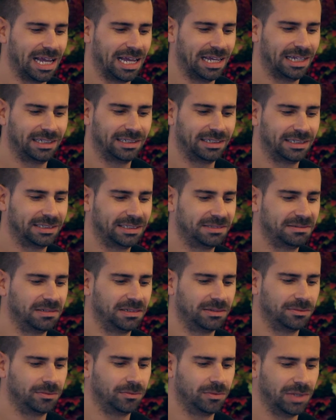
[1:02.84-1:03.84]
I,
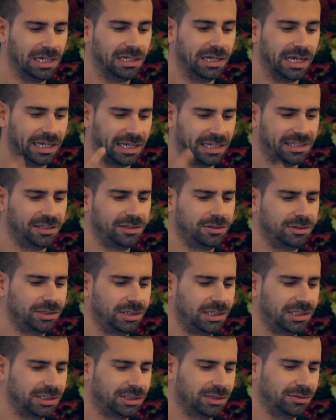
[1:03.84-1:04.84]
well, I
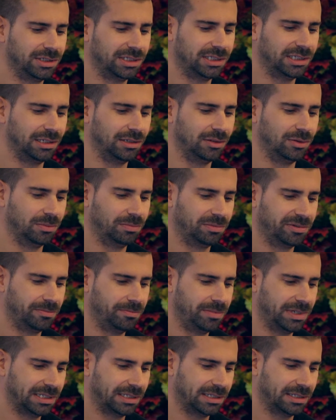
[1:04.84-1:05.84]
usually show it in loop,
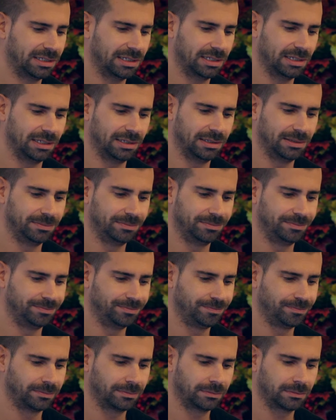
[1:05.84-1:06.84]
but
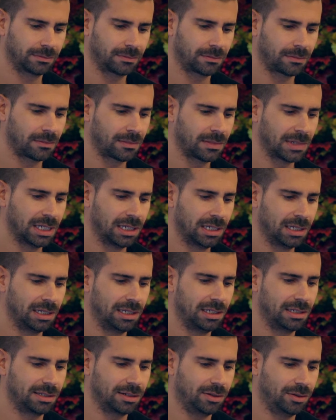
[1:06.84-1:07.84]
um,
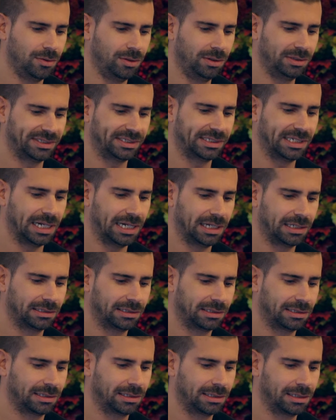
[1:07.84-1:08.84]
it all
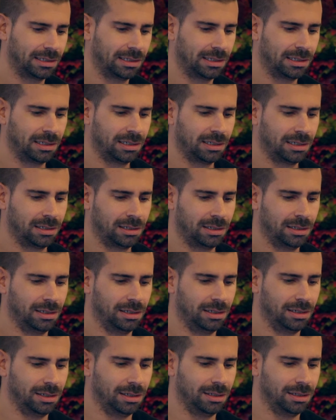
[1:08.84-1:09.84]
starts
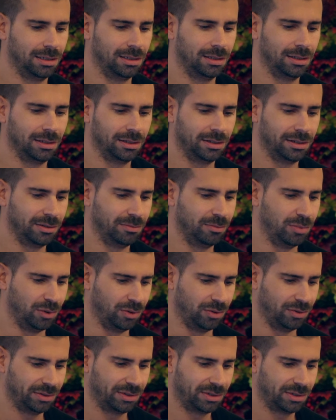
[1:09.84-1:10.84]
uh, on a
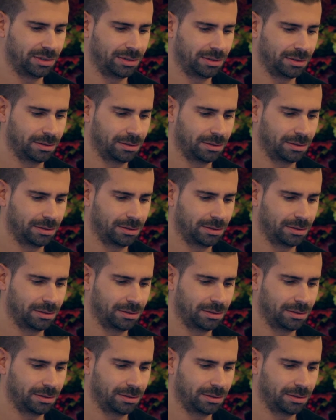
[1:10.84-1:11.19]
boat.